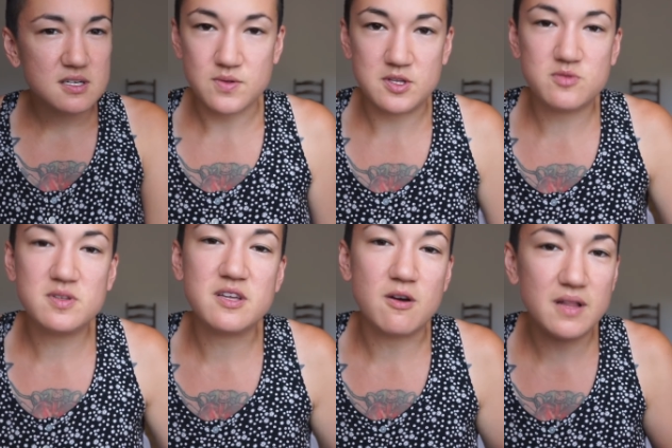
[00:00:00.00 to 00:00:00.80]
So that's
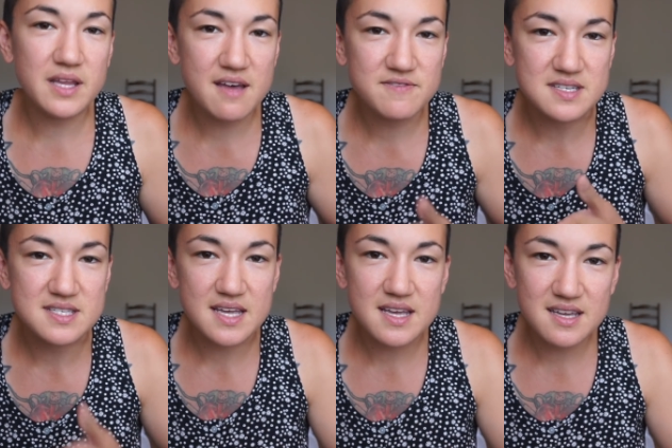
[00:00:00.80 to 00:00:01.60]
really all I have to
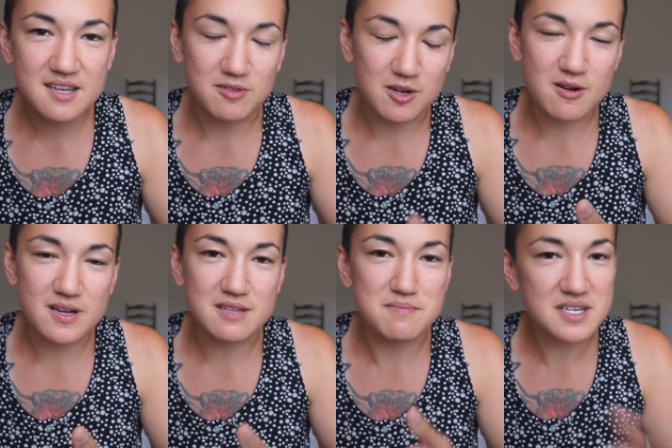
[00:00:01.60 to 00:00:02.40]
say
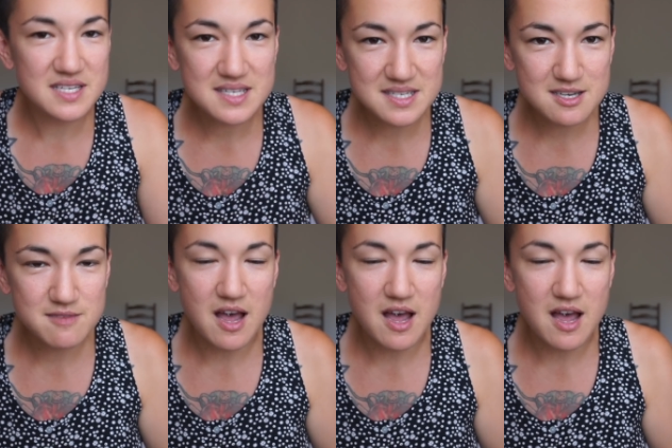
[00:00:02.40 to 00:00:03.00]
regarding the money stuff.